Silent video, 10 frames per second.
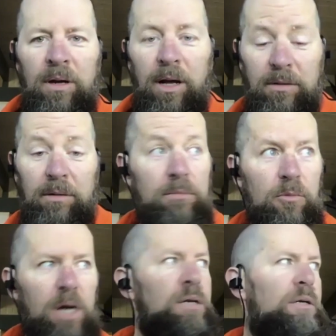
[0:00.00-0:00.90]
And I'd say,
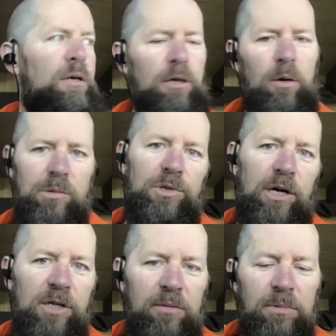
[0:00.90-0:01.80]
"What? You want some
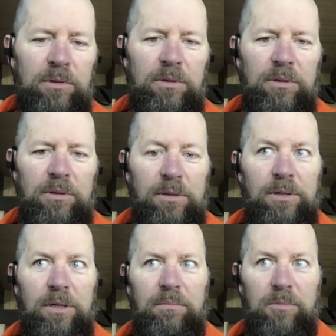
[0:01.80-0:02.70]
chair time?" And I'd
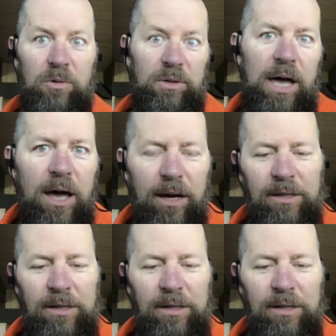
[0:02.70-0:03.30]
say, "Well, yeah."